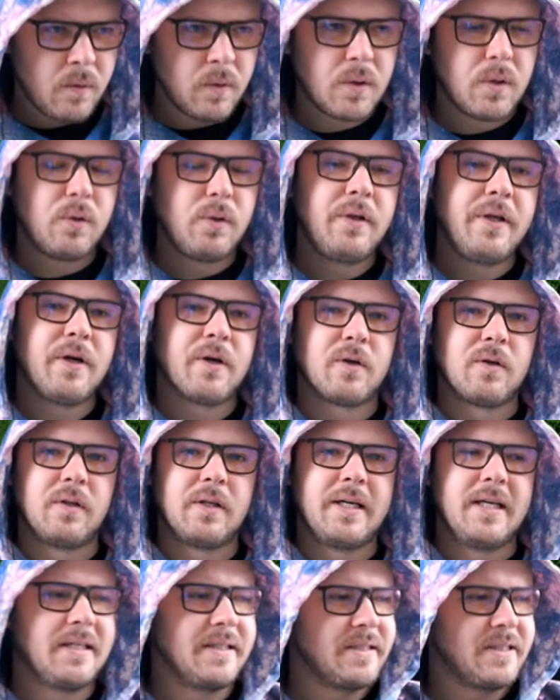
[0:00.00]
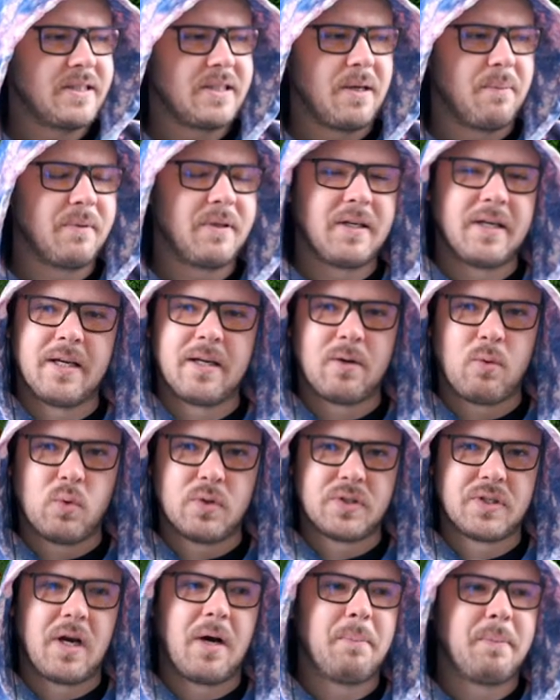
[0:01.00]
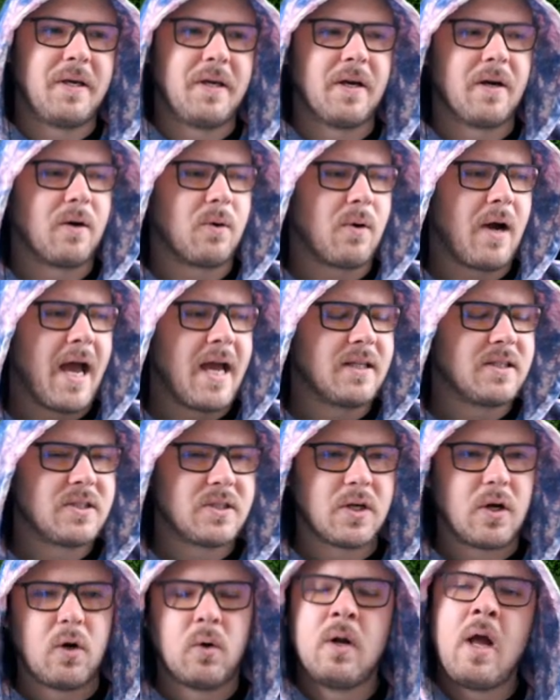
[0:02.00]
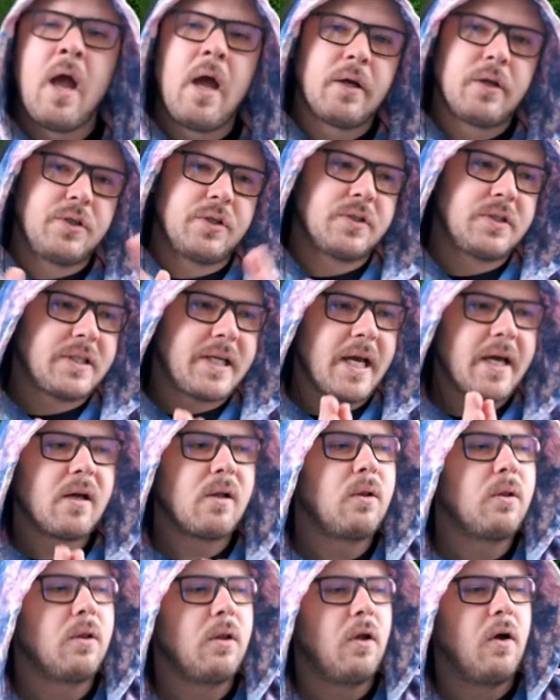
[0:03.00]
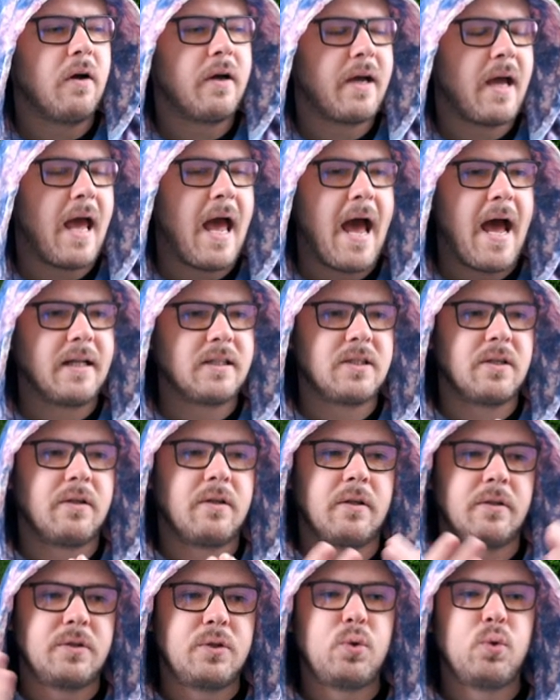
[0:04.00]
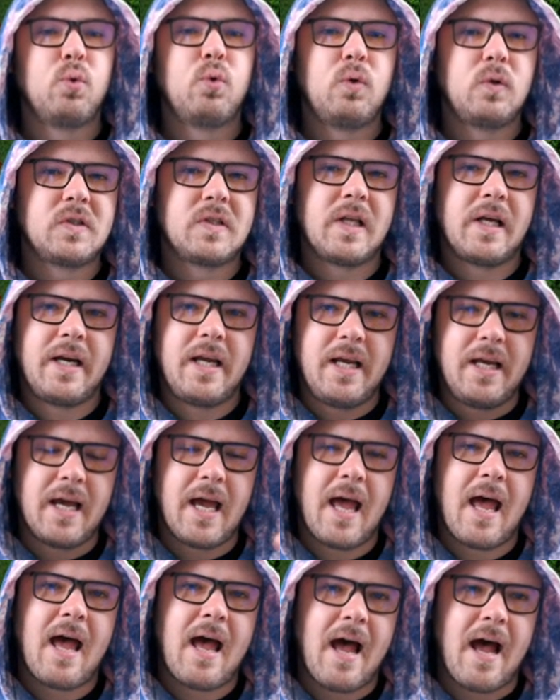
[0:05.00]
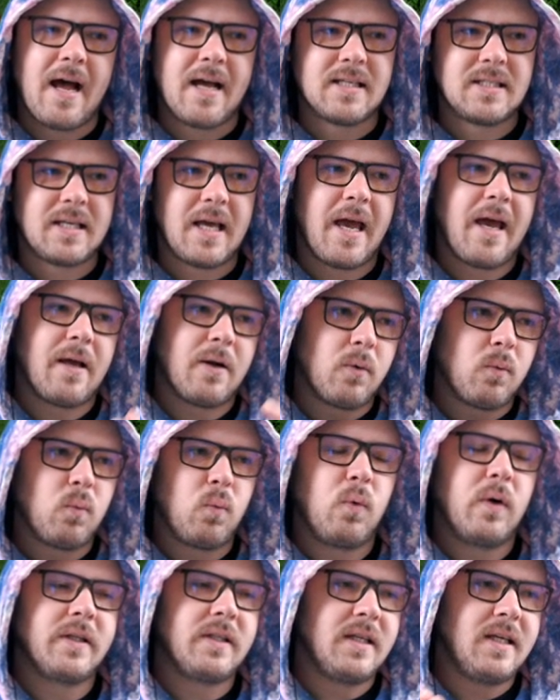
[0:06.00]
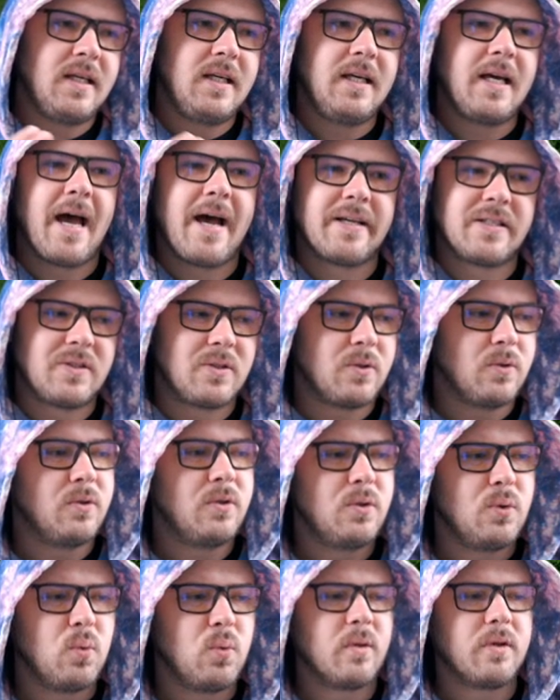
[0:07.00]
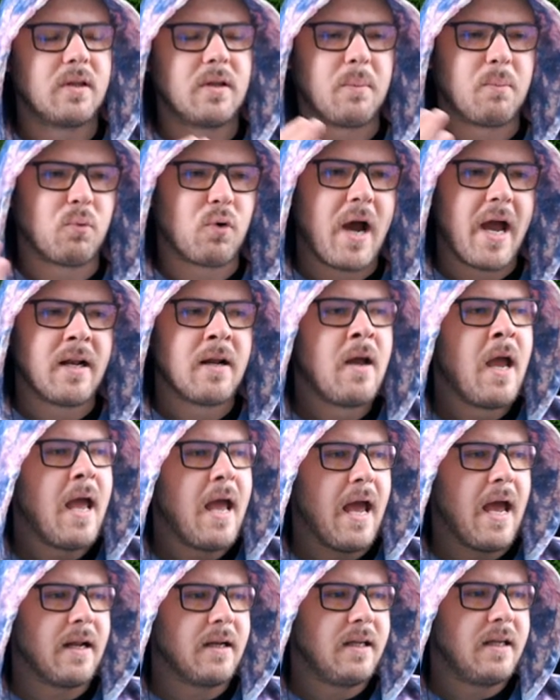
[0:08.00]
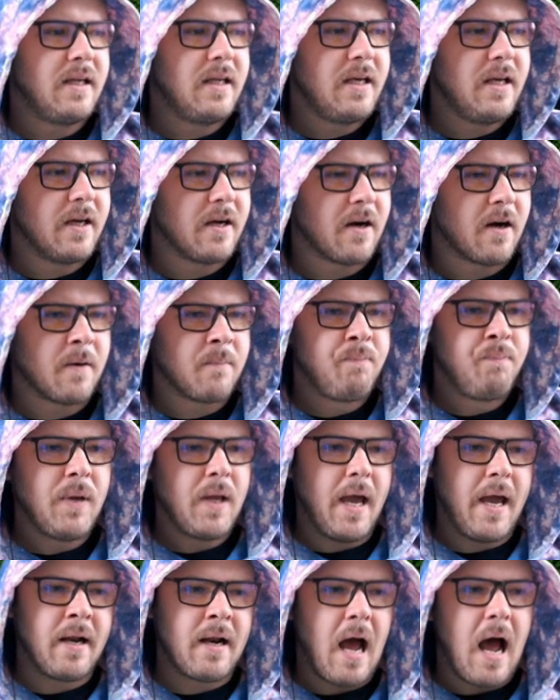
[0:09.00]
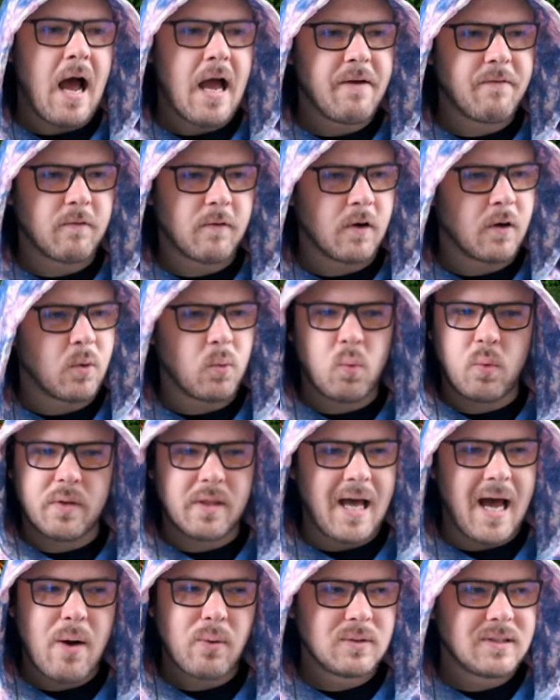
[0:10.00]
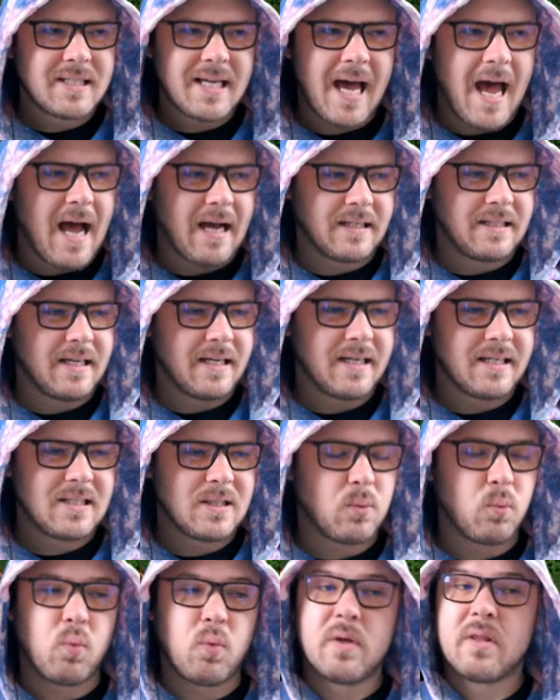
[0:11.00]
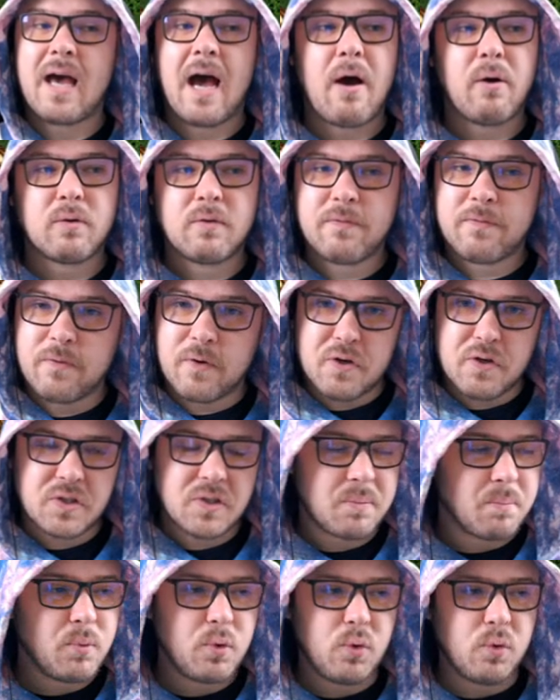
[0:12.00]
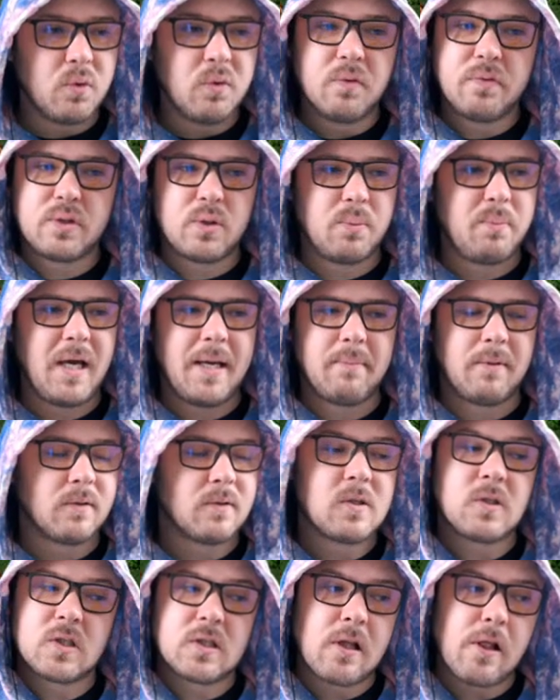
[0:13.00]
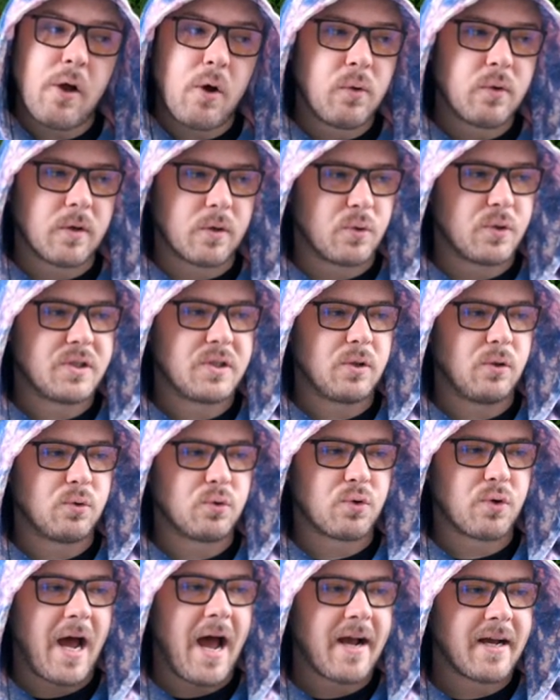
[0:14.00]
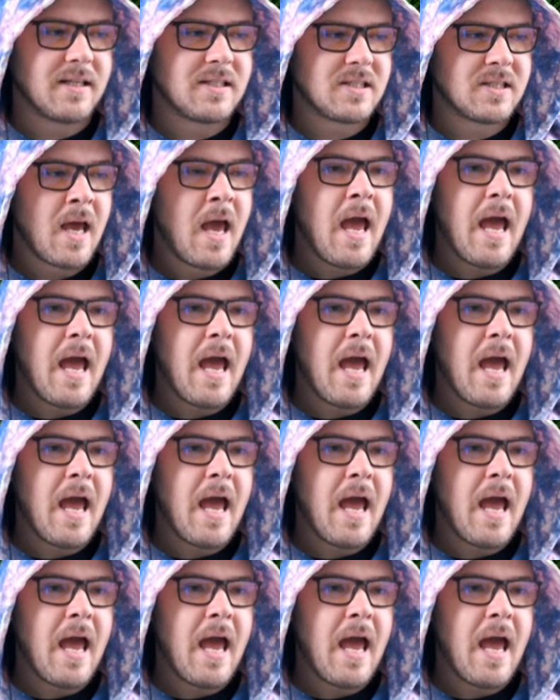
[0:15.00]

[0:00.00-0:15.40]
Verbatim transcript: clearly something was up here, right? So just take a look at the tools that he has and what he has to do with them, right? And here, an Ivor without tactics, without first move to be able to slow the Crystal Dragons,